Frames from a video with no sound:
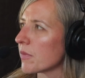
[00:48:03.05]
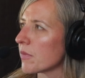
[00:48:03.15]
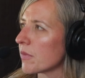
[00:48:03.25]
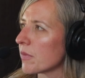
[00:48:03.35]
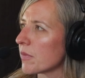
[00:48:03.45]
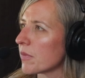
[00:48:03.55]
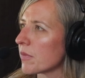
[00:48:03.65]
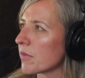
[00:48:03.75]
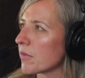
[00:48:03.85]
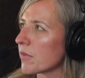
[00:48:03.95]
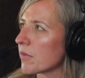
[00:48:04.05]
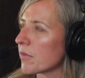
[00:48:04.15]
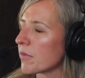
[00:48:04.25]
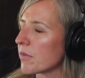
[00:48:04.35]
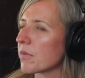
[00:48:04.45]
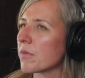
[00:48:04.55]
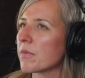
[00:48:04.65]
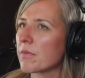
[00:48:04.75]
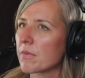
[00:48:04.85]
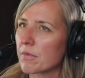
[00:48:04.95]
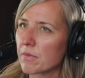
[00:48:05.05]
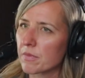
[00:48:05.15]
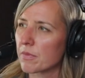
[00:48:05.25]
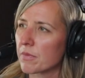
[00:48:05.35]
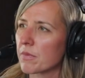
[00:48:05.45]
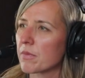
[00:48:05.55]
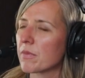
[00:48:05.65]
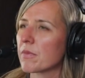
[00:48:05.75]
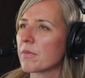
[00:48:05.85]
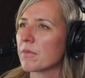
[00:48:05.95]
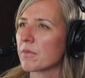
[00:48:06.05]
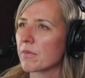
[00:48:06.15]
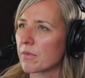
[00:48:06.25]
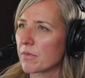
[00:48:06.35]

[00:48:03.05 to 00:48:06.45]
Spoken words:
(not speaking)